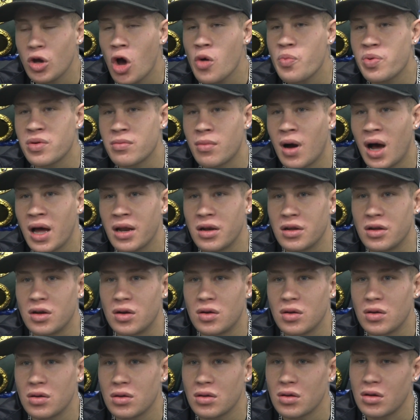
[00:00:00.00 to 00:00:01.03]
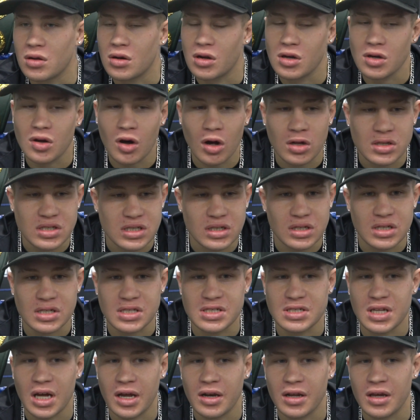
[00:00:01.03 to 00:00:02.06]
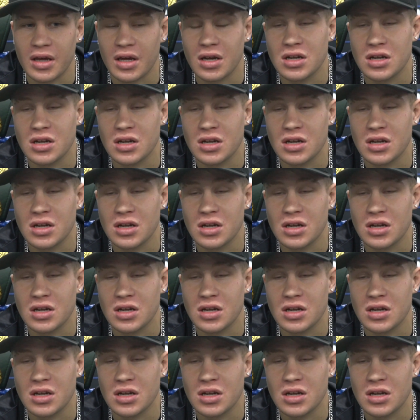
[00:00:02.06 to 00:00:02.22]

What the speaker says: open-minded, you know, constantly studying.